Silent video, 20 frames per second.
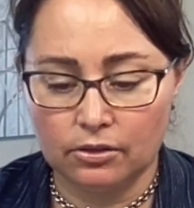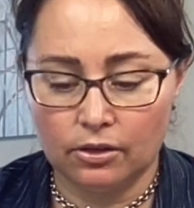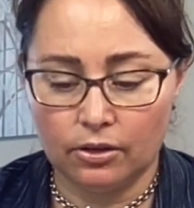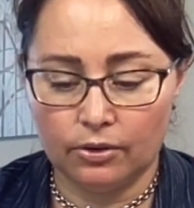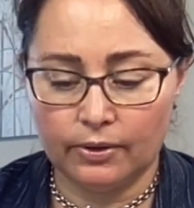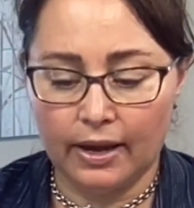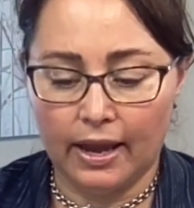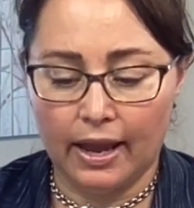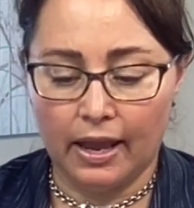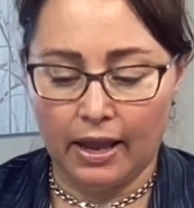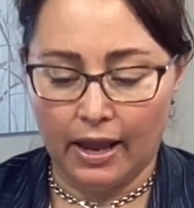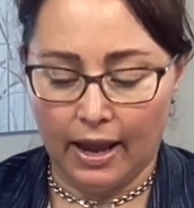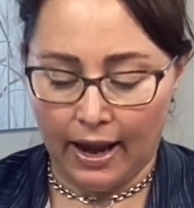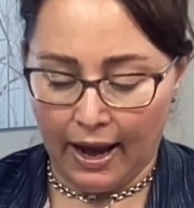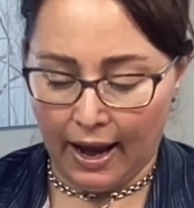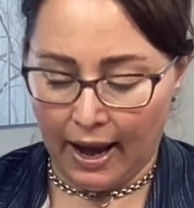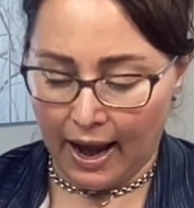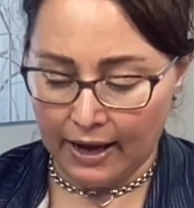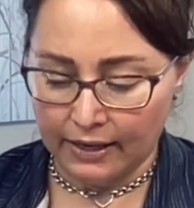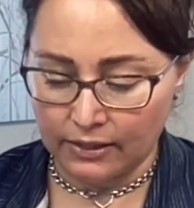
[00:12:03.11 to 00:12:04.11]
Okay,
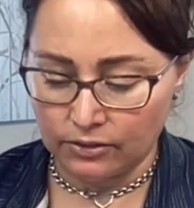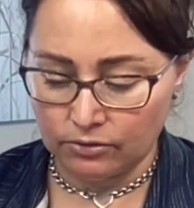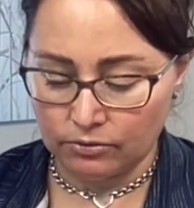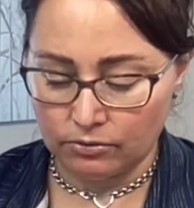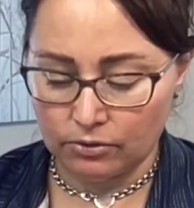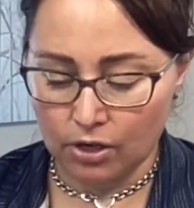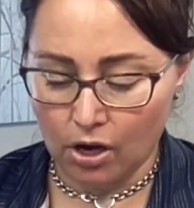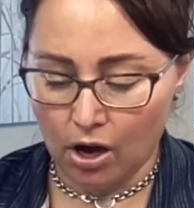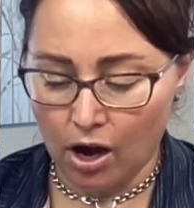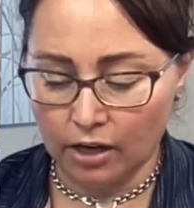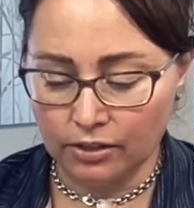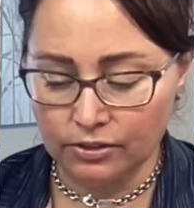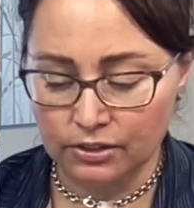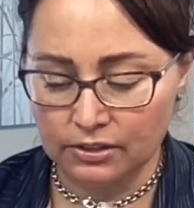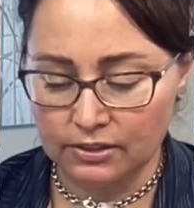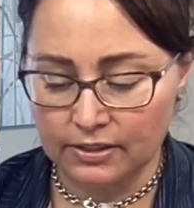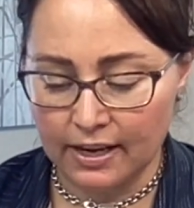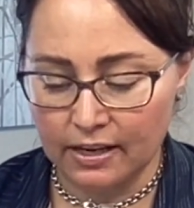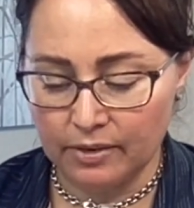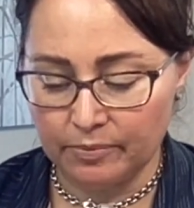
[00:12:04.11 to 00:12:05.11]
and the cards are
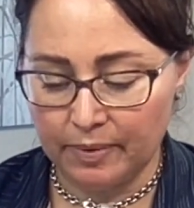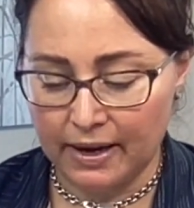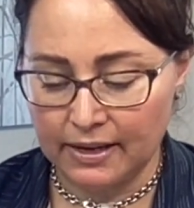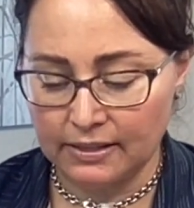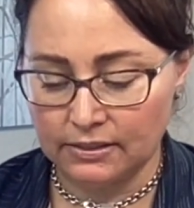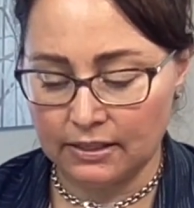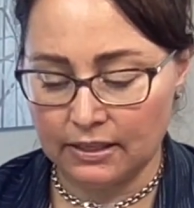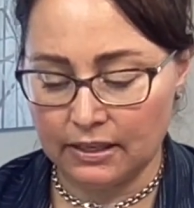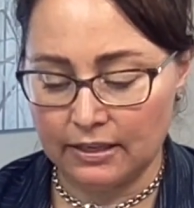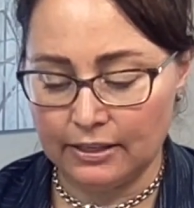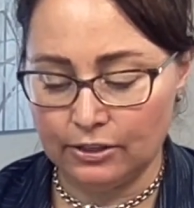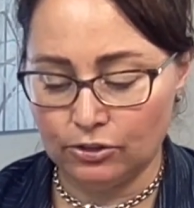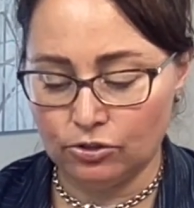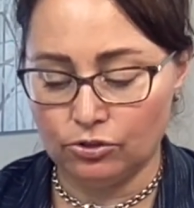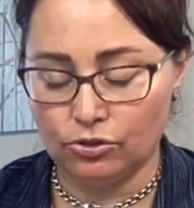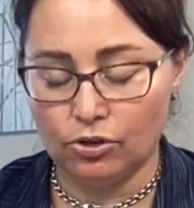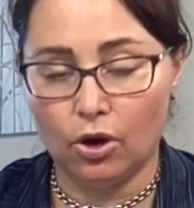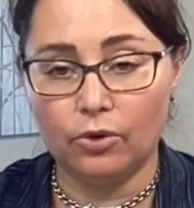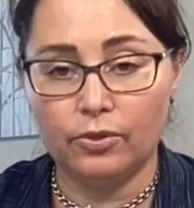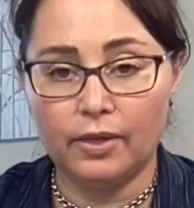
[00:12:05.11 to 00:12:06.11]
saying basically to
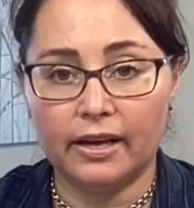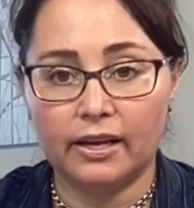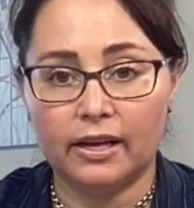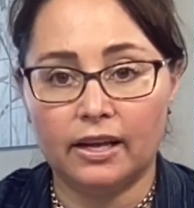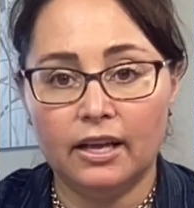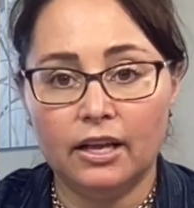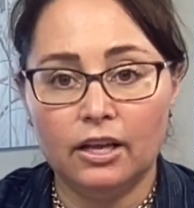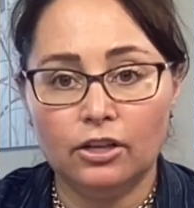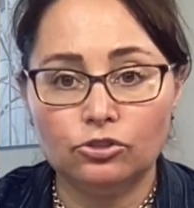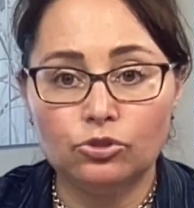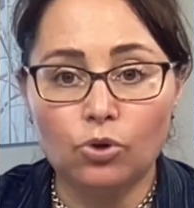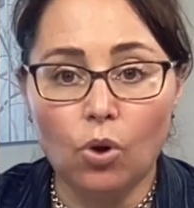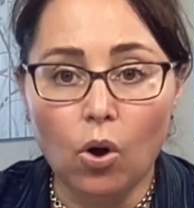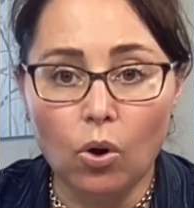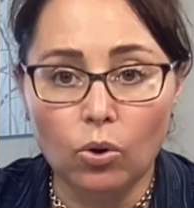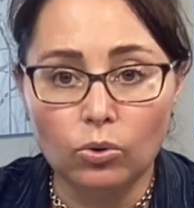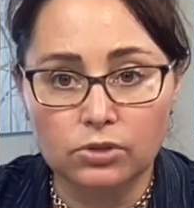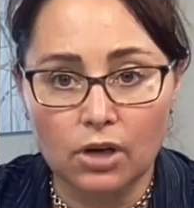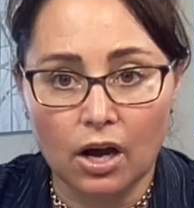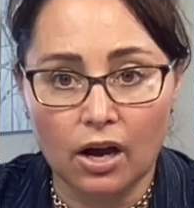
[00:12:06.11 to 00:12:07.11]
know that, to
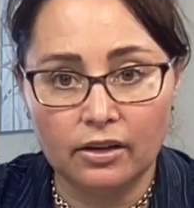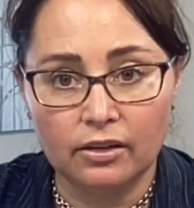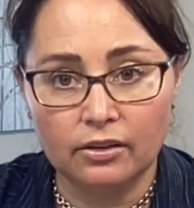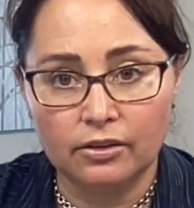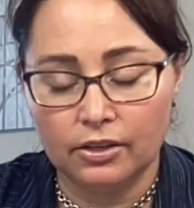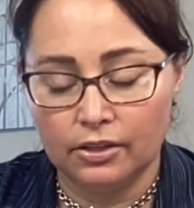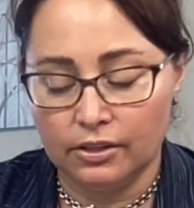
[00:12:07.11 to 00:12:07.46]
hold on.